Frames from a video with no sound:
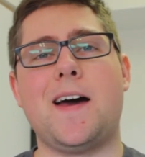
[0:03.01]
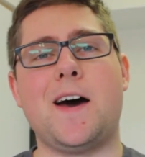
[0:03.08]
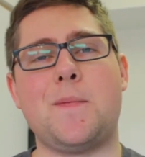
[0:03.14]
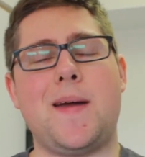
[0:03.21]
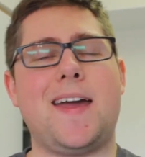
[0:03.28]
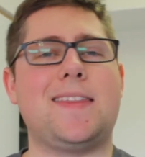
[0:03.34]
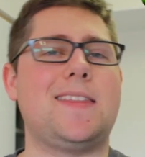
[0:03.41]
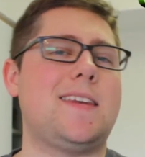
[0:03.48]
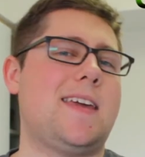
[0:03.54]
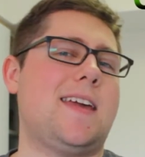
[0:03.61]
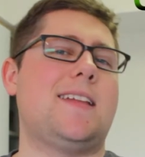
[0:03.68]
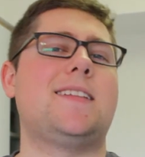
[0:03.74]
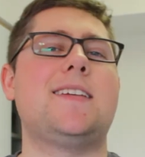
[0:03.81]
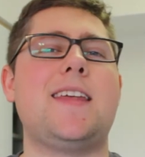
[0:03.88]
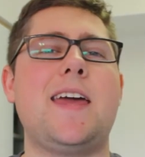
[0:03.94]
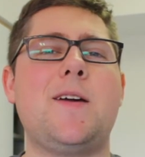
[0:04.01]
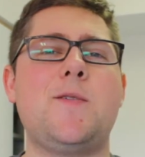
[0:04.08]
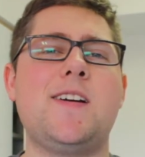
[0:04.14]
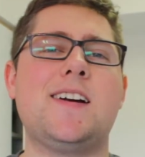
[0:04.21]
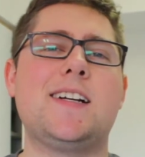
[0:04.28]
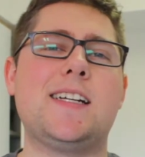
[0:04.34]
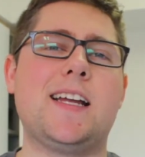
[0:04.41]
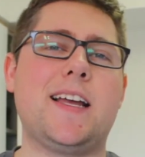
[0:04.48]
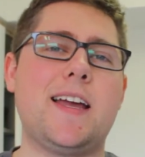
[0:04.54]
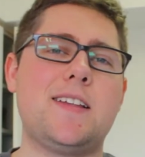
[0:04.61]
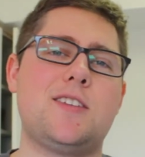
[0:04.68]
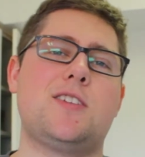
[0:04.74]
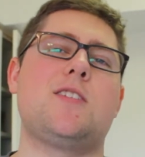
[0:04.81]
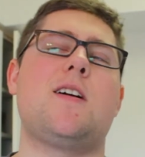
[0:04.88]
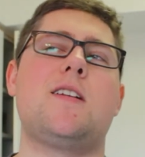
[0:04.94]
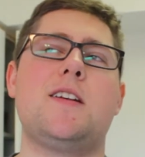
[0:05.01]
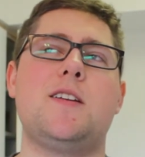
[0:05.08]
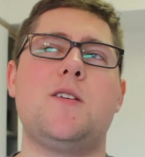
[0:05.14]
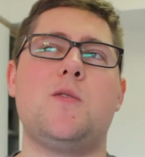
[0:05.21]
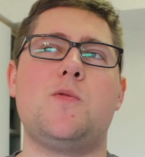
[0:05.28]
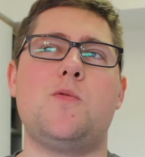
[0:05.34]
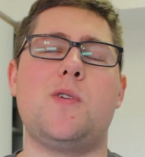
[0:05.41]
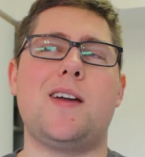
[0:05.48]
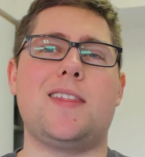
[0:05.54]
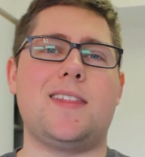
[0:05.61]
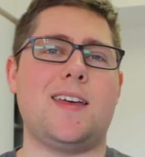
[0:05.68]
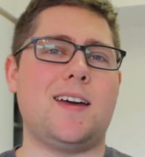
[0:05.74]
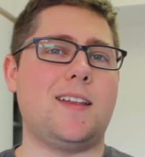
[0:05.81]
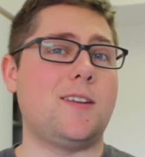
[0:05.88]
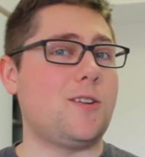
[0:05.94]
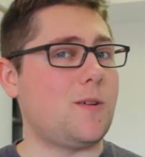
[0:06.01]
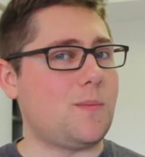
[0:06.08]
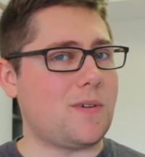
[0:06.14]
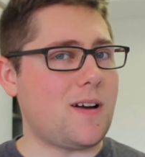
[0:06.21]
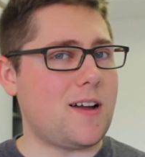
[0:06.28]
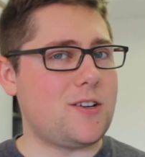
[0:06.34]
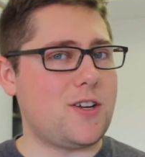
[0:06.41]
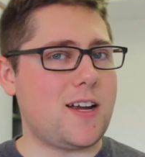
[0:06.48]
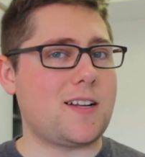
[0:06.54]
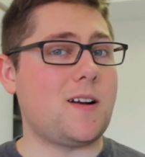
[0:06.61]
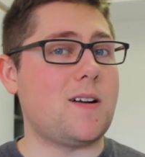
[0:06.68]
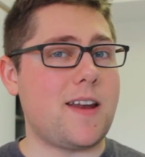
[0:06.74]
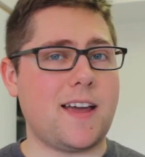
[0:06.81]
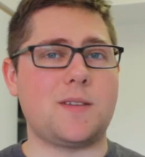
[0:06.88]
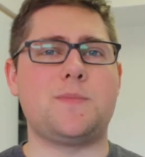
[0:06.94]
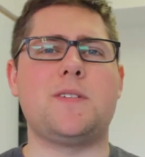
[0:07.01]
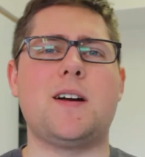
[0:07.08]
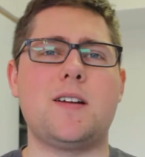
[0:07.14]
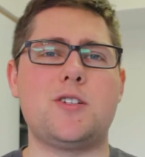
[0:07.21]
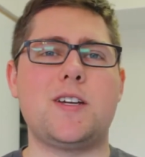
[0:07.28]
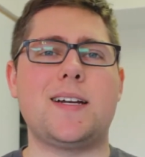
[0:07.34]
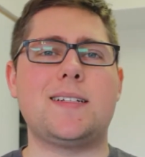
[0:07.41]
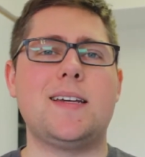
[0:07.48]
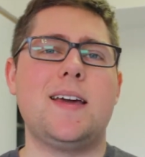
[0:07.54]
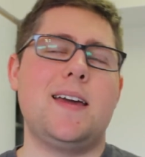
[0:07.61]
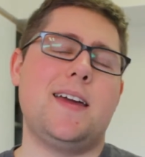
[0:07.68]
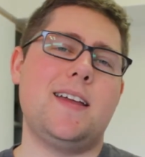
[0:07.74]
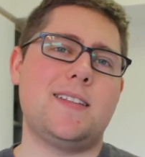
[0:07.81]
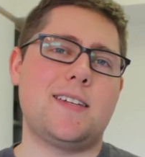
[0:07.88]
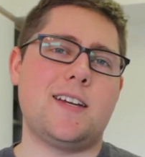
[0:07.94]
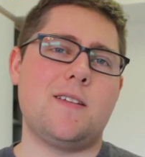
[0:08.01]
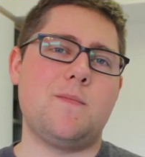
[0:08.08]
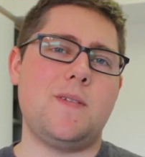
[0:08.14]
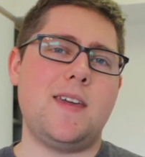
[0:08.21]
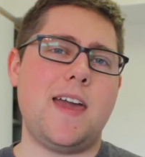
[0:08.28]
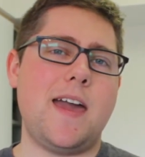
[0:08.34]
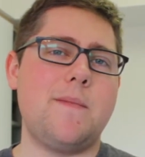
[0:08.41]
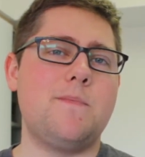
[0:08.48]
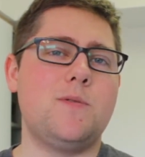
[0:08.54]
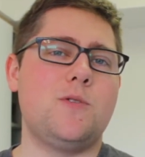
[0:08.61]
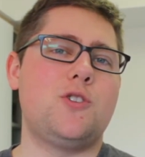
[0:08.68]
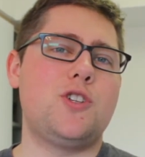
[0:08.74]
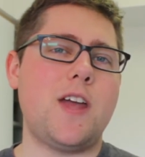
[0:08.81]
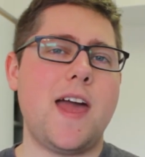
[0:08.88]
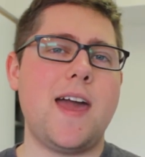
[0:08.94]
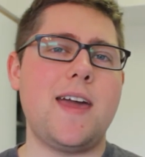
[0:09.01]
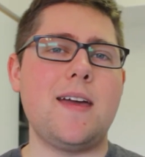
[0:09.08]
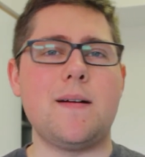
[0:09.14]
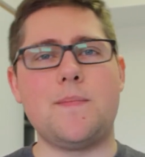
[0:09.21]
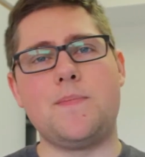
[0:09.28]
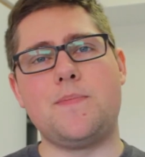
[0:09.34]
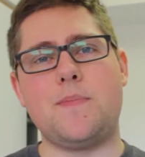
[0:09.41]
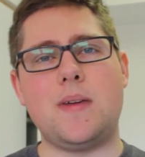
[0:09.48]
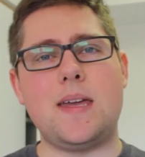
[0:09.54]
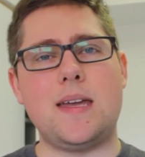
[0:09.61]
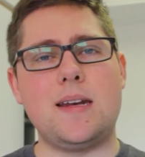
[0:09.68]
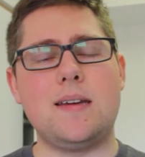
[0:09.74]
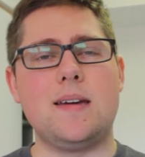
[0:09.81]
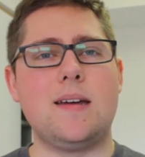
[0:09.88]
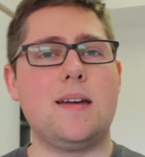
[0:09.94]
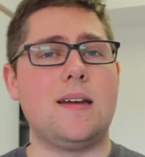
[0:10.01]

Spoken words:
I'm Anthony. Today we are going to get started with a little project, our next project. It's going to be a Bochet Mead.